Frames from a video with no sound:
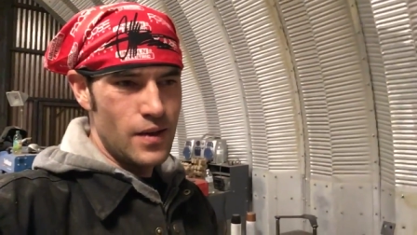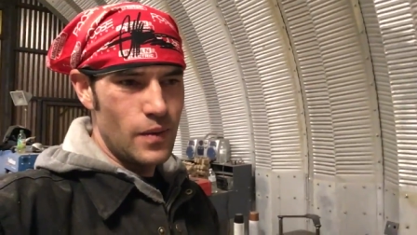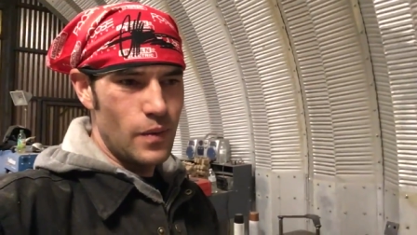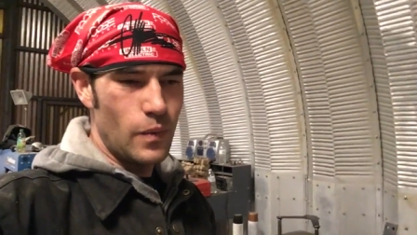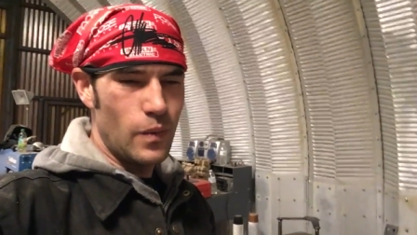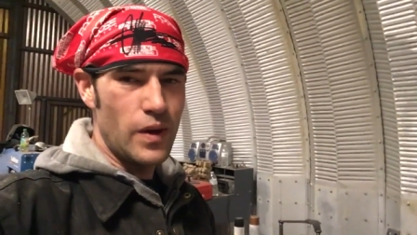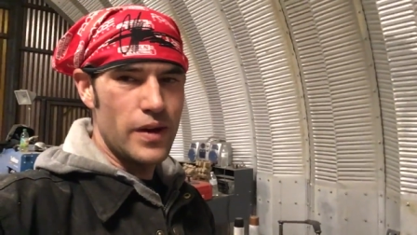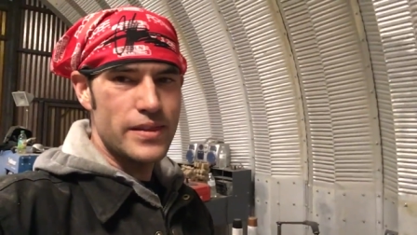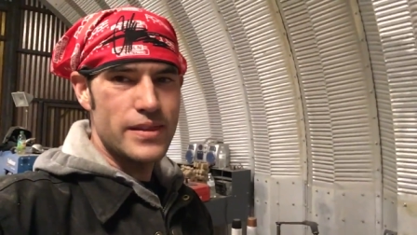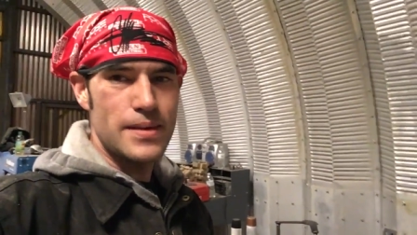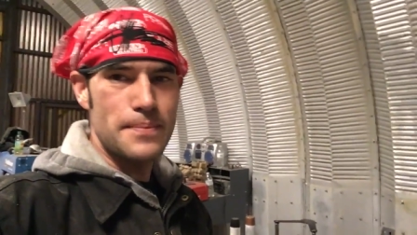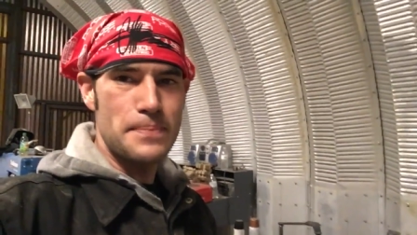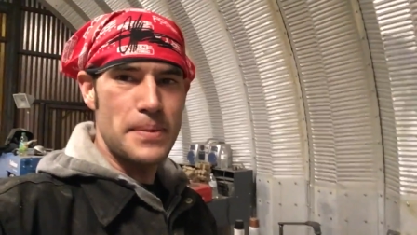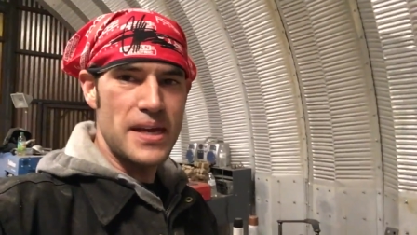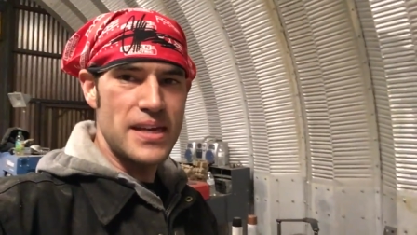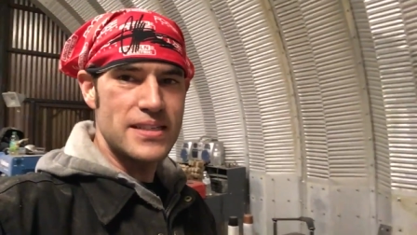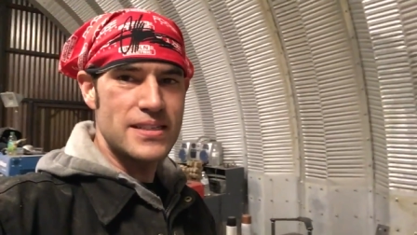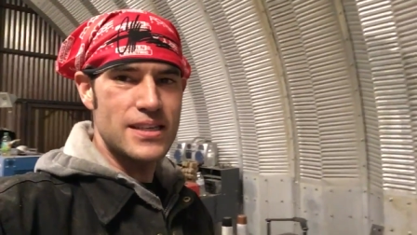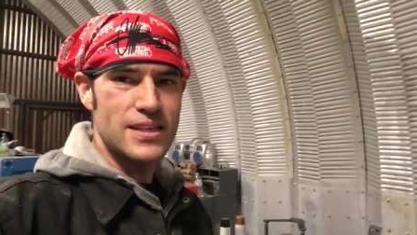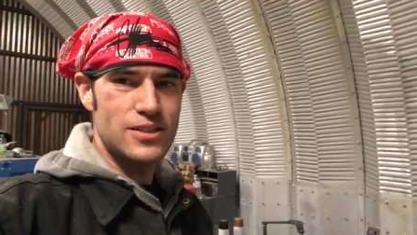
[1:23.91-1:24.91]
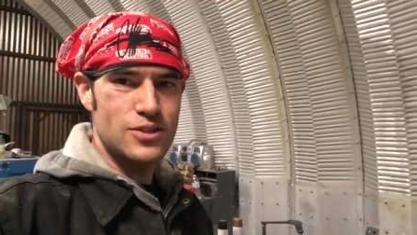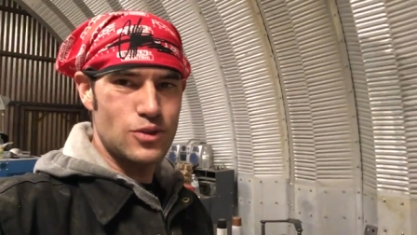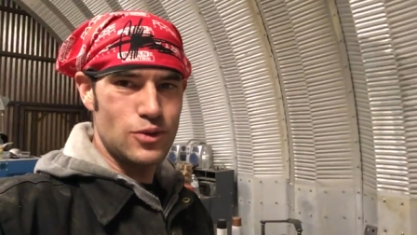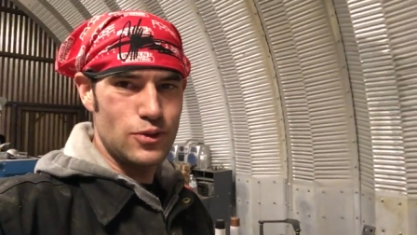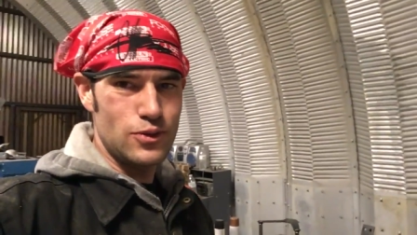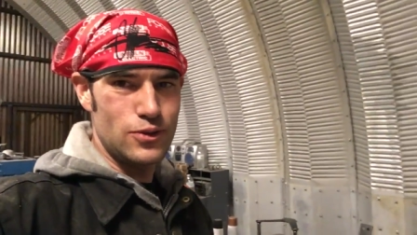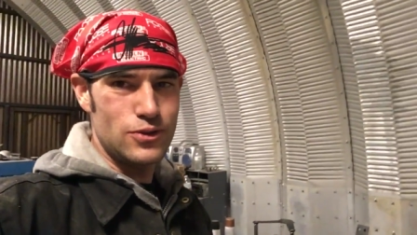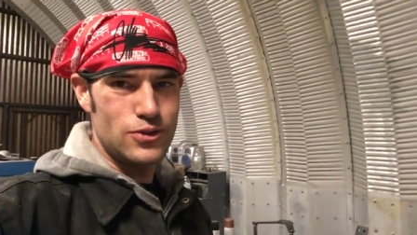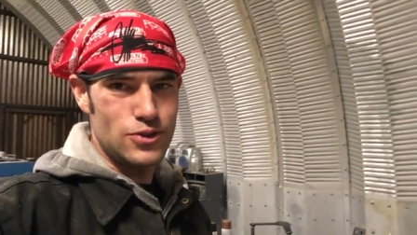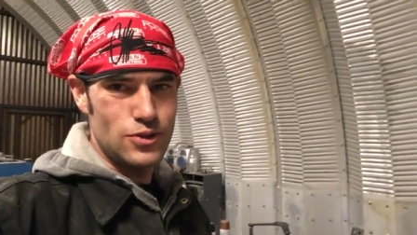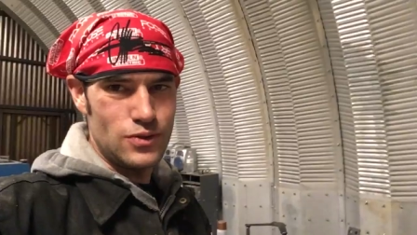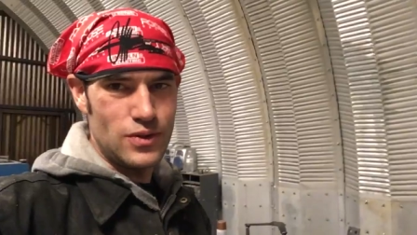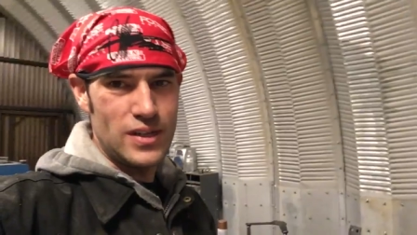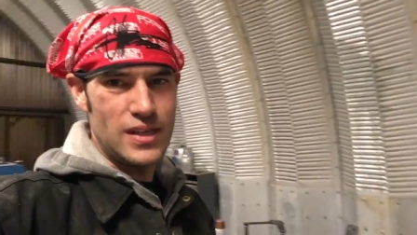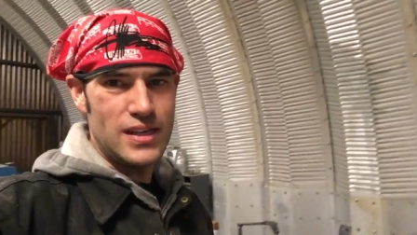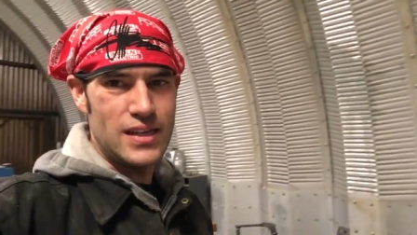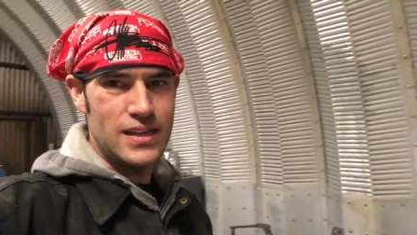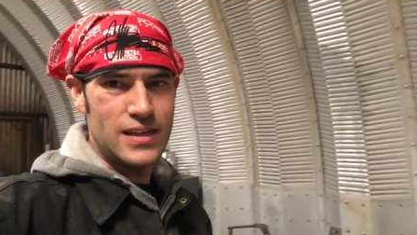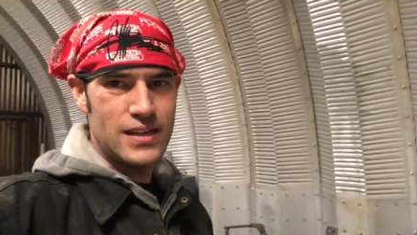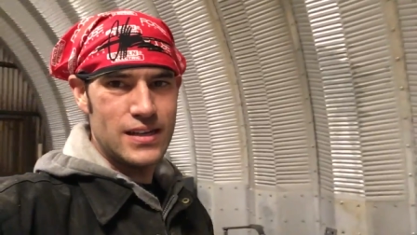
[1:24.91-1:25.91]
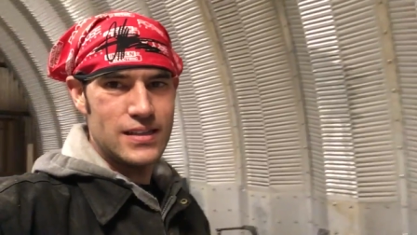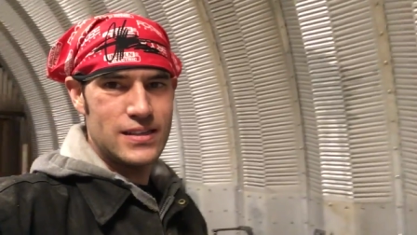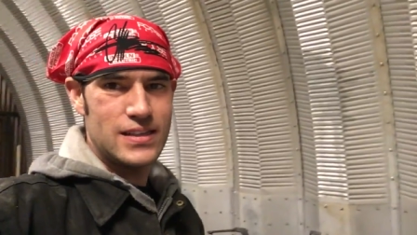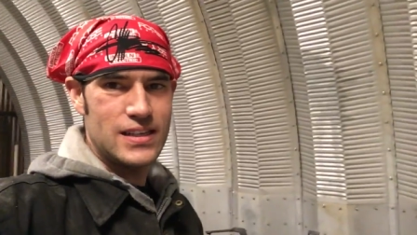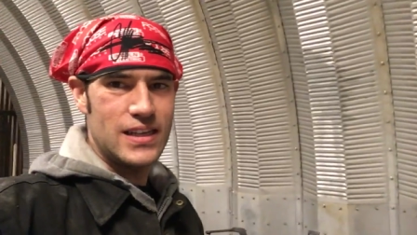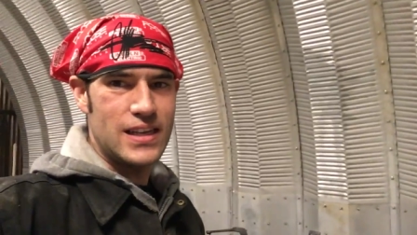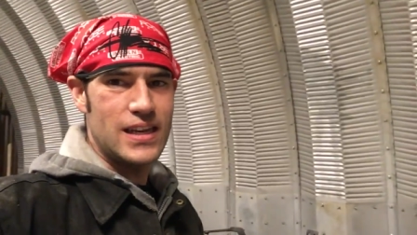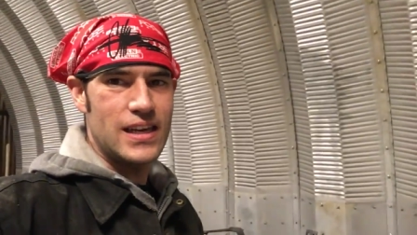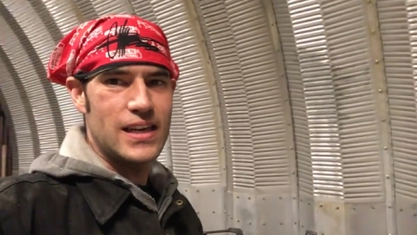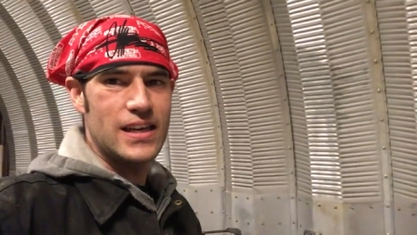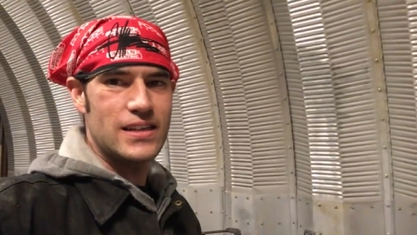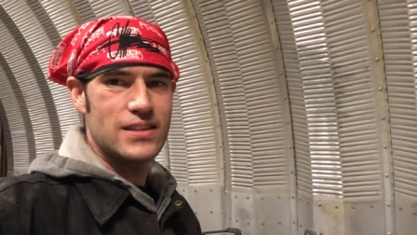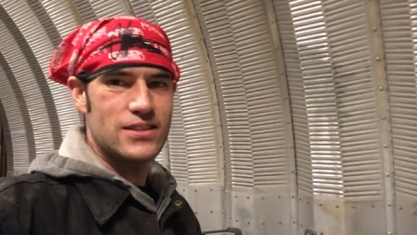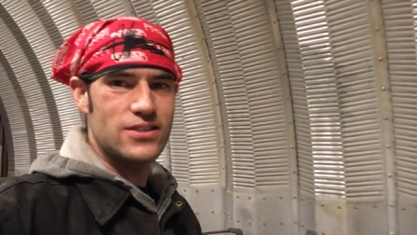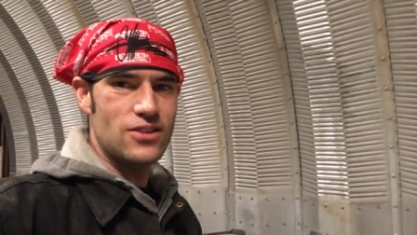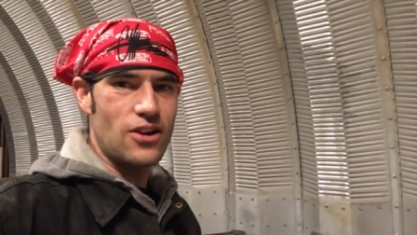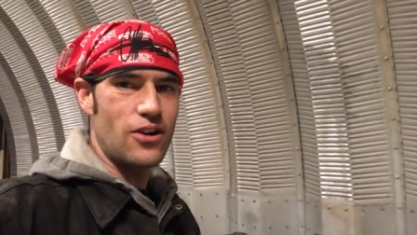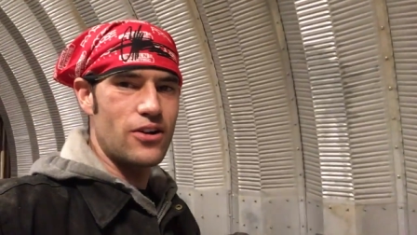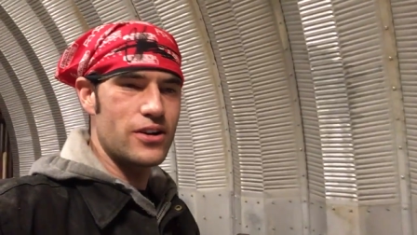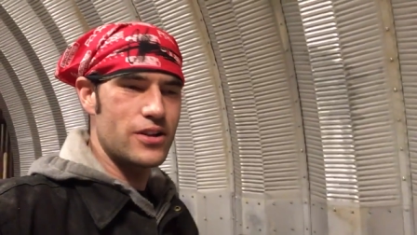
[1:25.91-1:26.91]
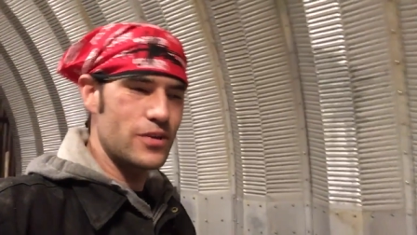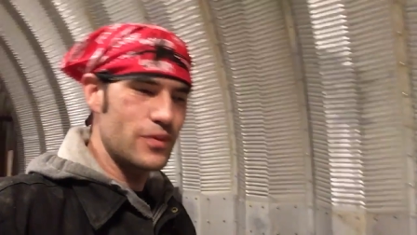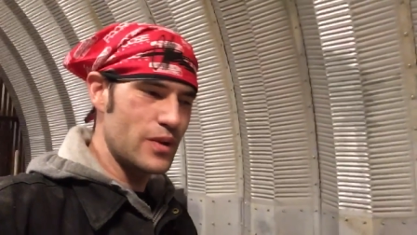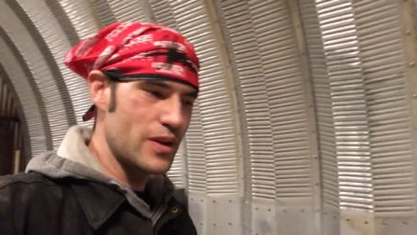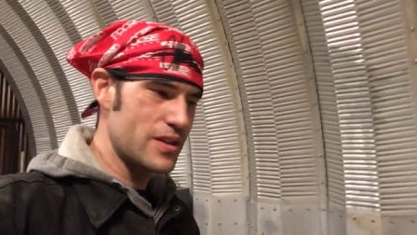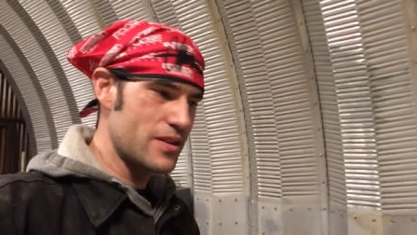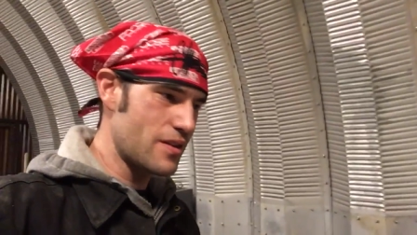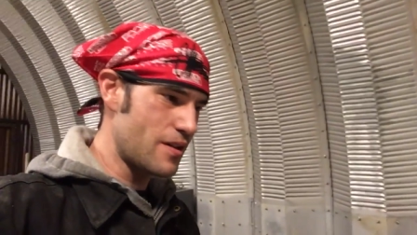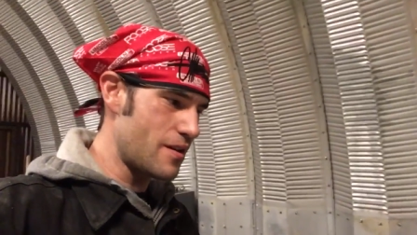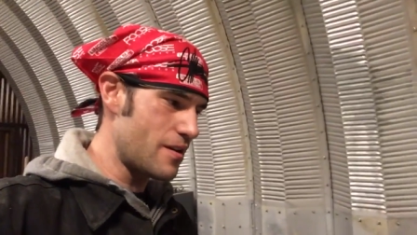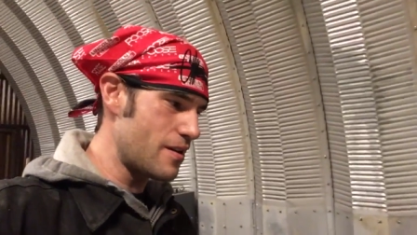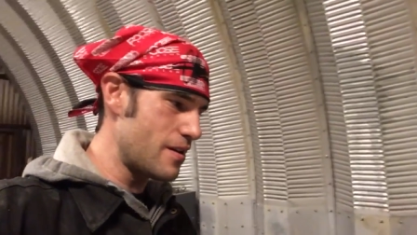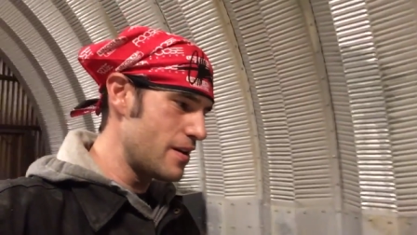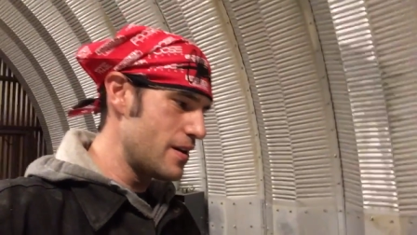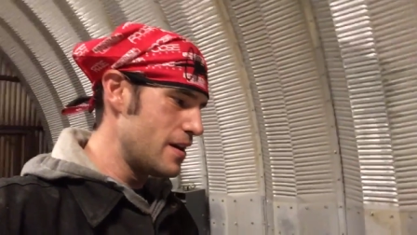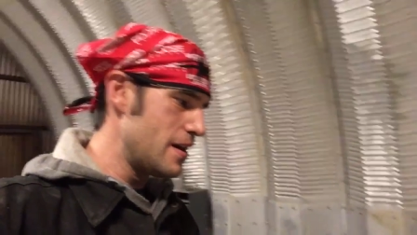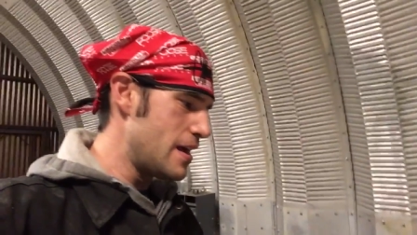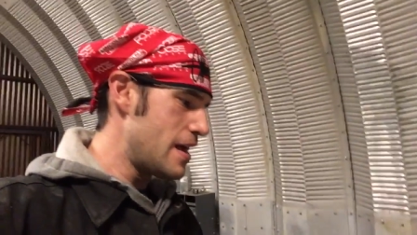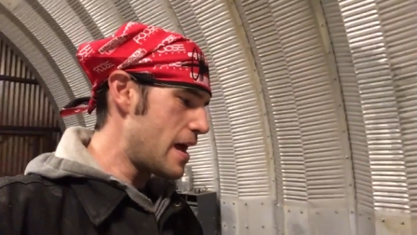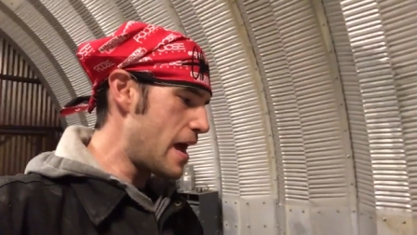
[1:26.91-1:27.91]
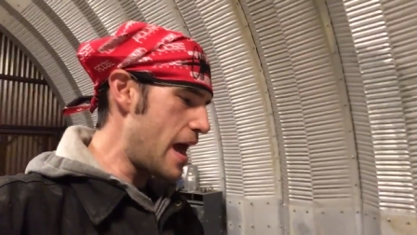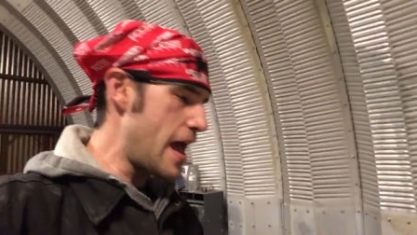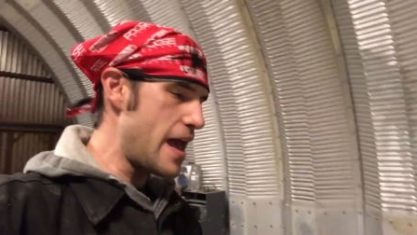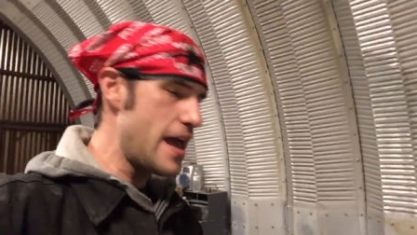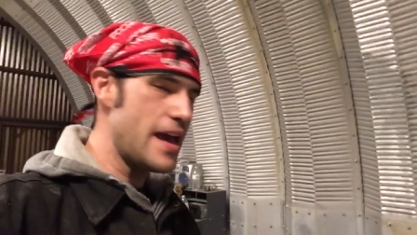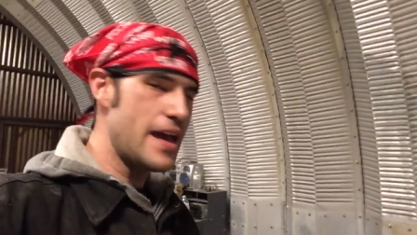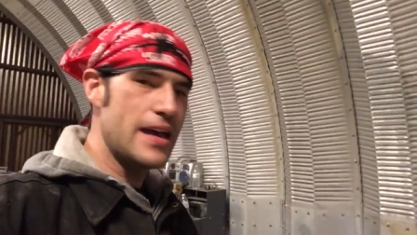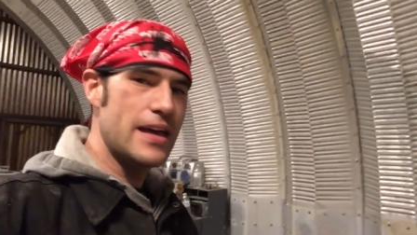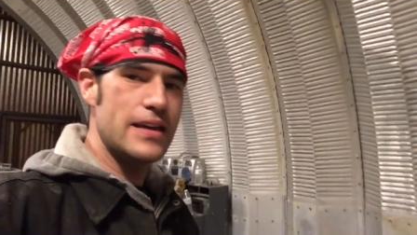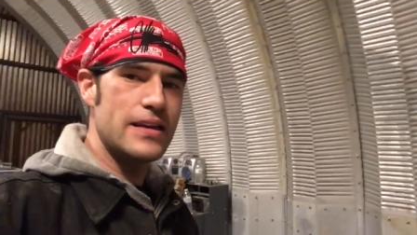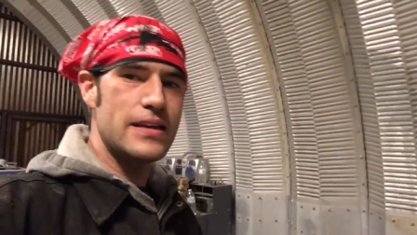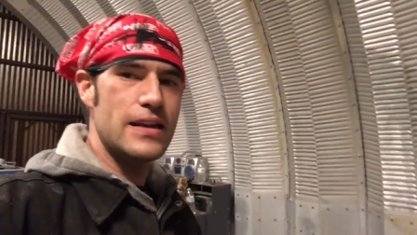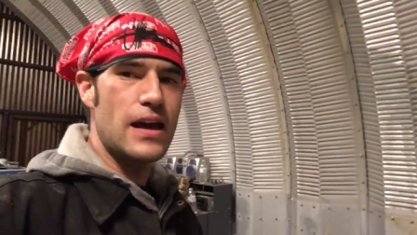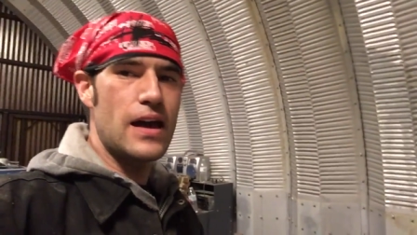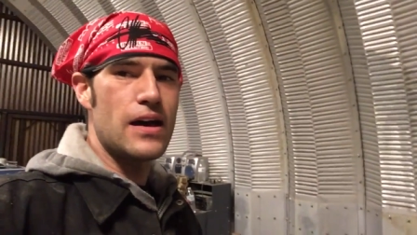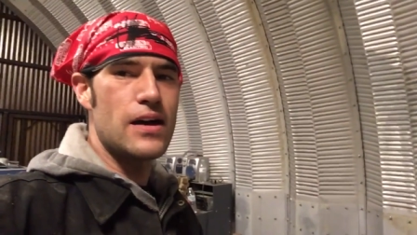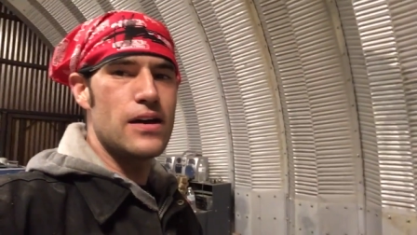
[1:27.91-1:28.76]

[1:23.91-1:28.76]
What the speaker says: what the basic tools you need to get started with are. And